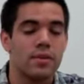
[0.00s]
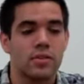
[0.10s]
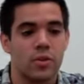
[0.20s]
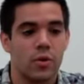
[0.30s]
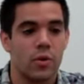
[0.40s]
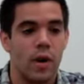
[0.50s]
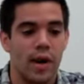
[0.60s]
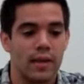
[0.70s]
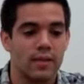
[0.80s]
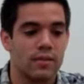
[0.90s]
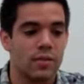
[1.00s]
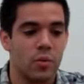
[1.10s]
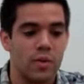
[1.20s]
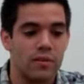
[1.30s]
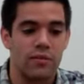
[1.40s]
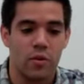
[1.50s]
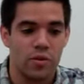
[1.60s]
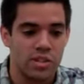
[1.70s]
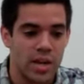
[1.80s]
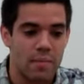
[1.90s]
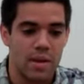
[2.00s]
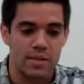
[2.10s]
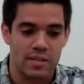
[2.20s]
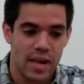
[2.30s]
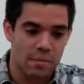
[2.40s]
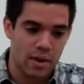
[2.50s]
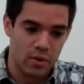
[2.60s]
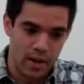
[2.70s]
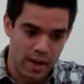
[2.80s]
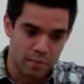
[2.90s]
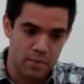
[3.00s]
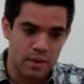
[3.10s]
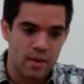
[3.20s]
So I you know went in Photoshop and I designed my own app